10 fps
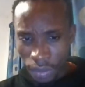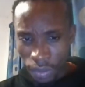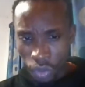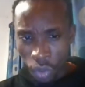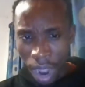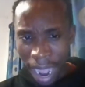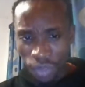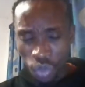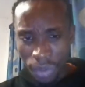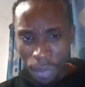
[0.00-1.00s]
so how
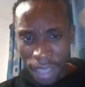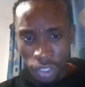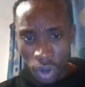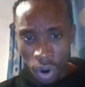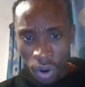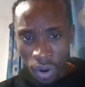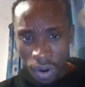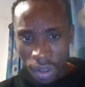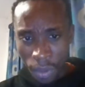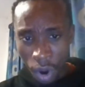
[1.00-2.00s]
do we measure?
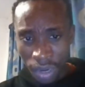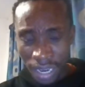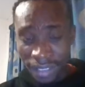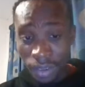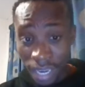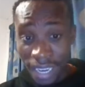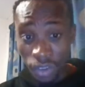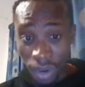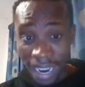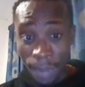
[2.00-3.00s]
Let's say
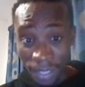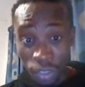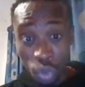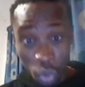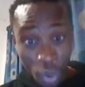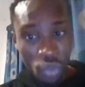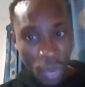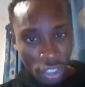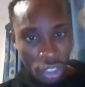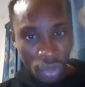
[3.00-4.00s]
your career plan is to go into
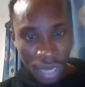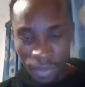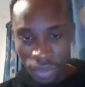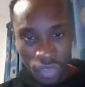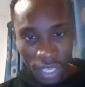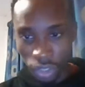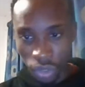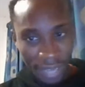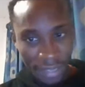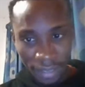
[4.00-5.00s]
NGO. Let me use
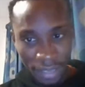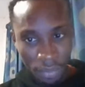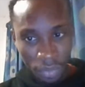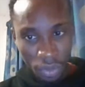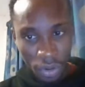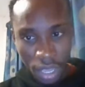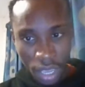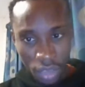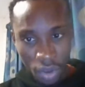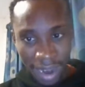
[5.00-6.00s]
NGO as example.
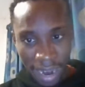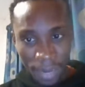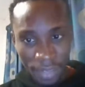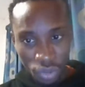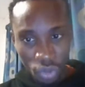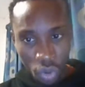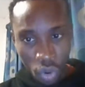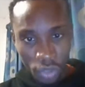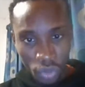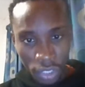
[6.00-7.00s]
Your career plan is to go
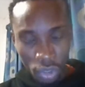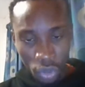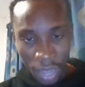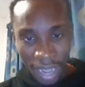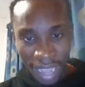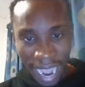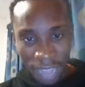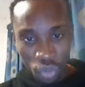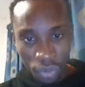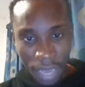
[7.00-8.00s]
into NGO. So how
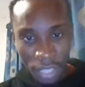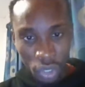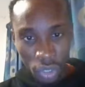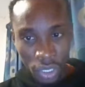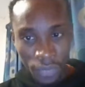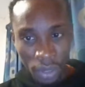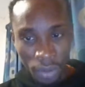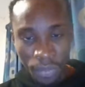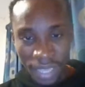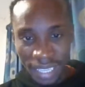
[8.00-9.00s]
do we measure your
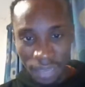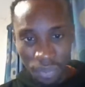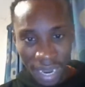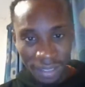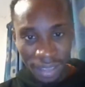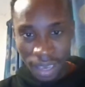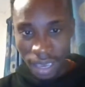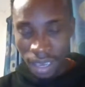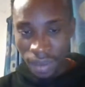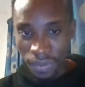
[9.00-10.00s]
development impact?
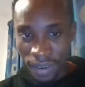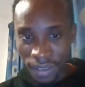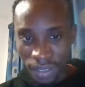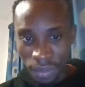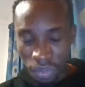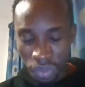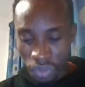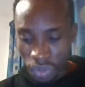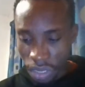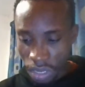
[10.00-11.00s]
Very
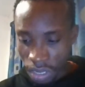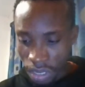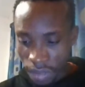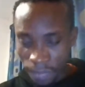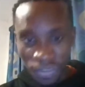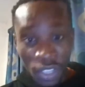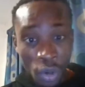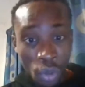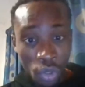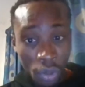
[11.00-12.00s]
simple. The
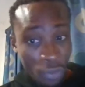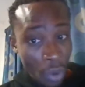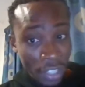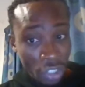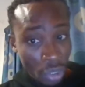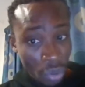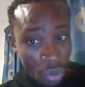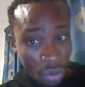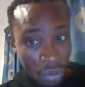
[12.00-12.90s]
growth of your NGO.